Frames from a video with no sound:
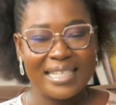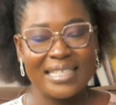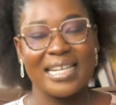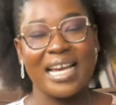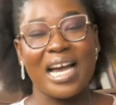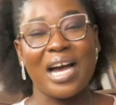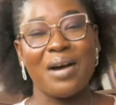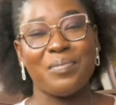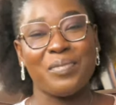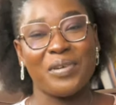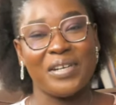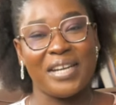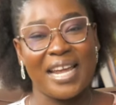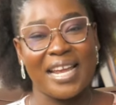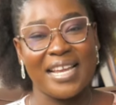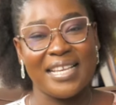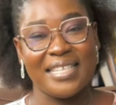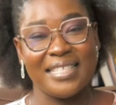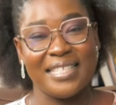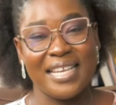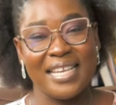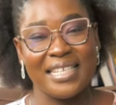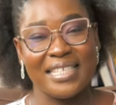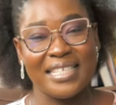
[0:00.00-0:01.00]
and
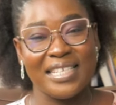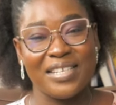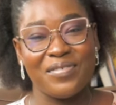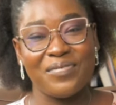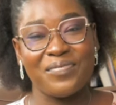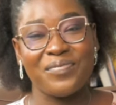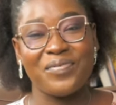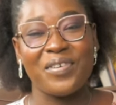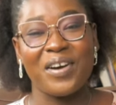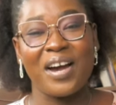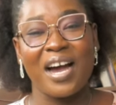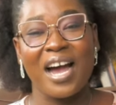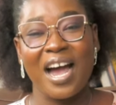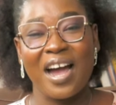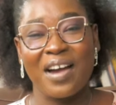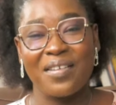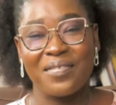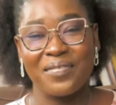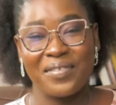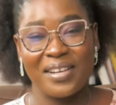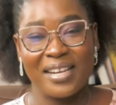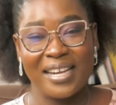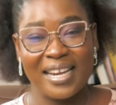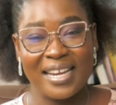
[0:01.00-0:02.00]
harmonization for
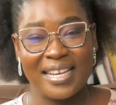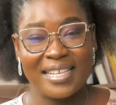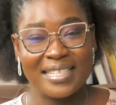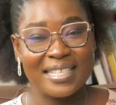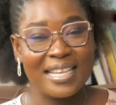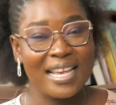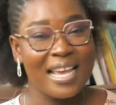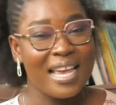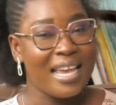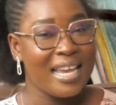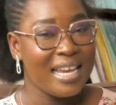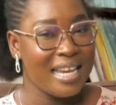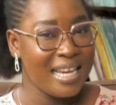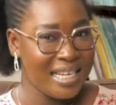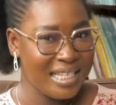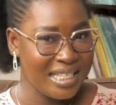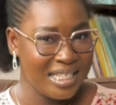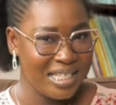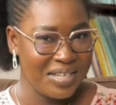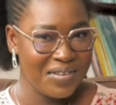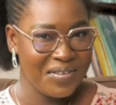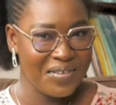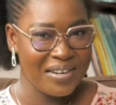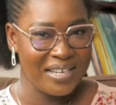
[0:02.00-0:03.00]
Africa's
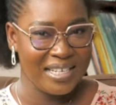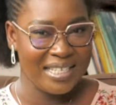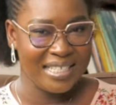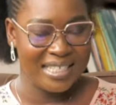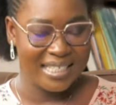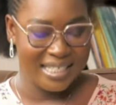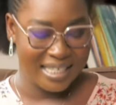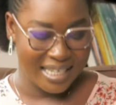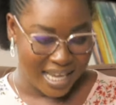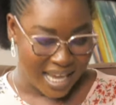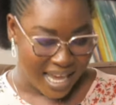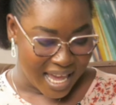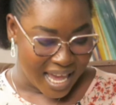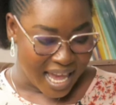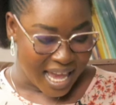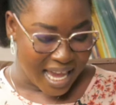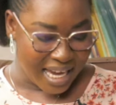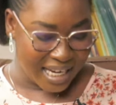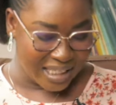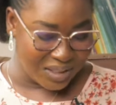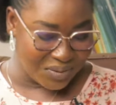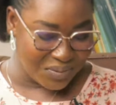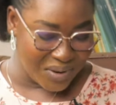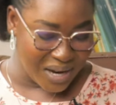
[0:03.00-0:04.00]
integration.
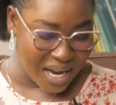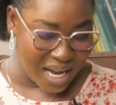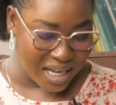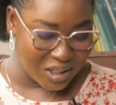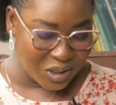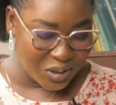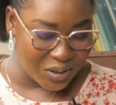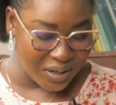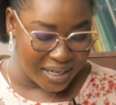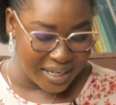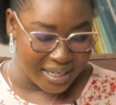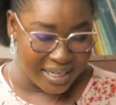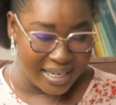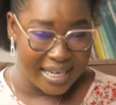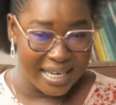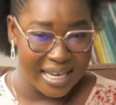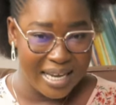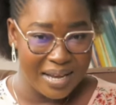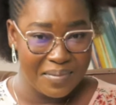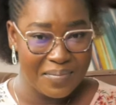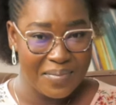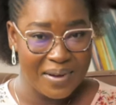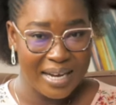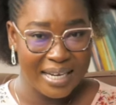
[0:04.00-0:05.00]
And we are joined
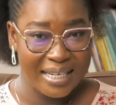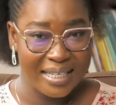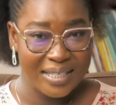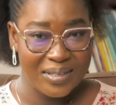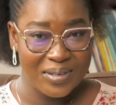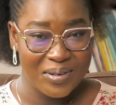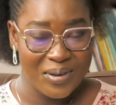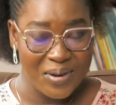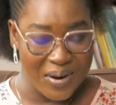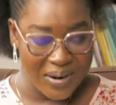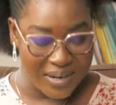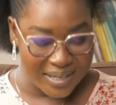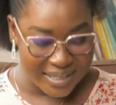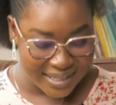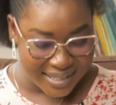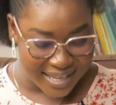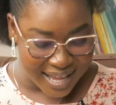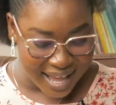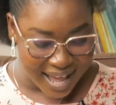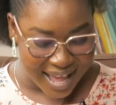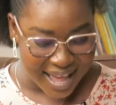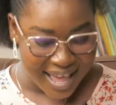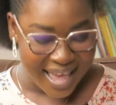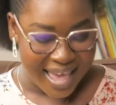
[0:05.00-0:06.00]
here by
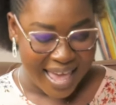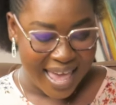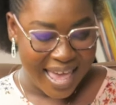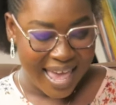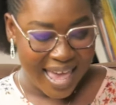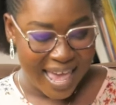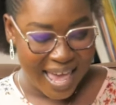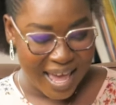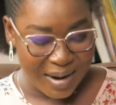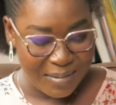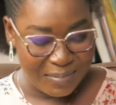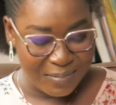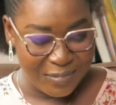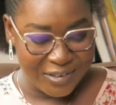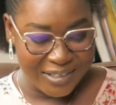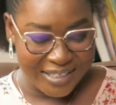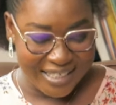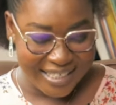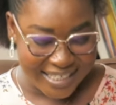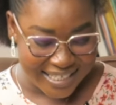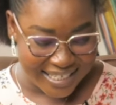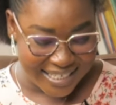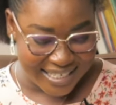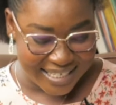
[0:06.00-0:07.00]
Dr.
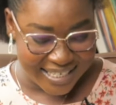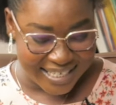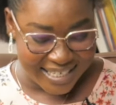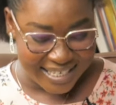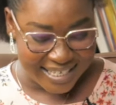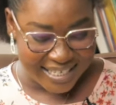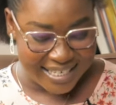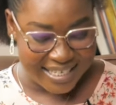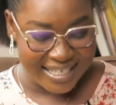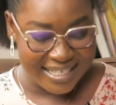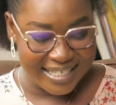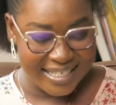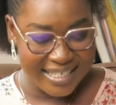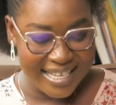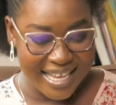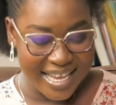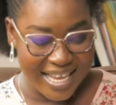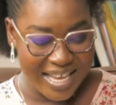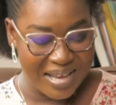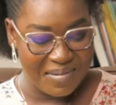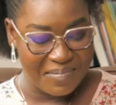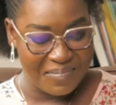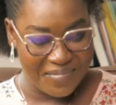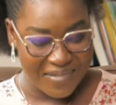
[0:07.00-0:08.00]
Hermogeni
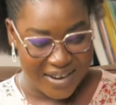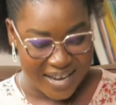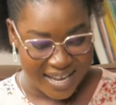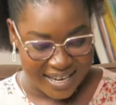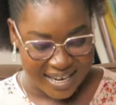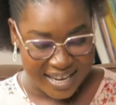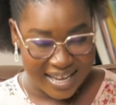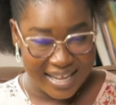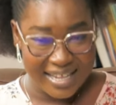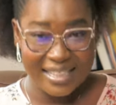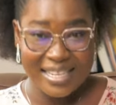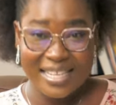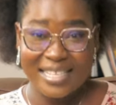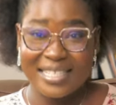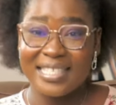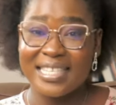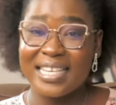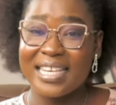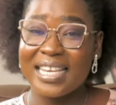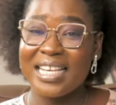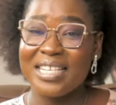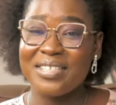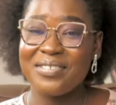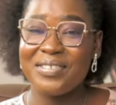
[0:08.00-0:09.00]
Nsengimana, the
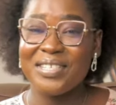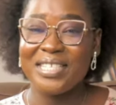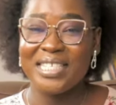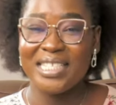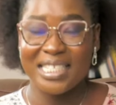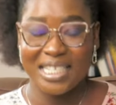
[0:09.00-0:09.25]
Secretary